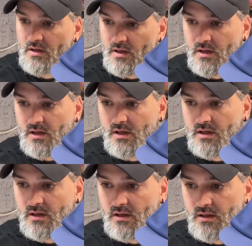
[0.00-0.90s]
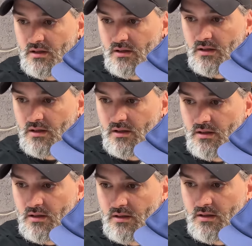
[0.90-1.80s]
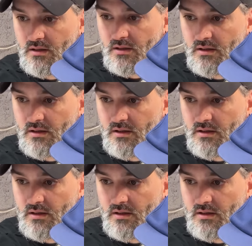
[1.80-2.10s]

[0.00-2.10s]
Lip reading: Nothing is said.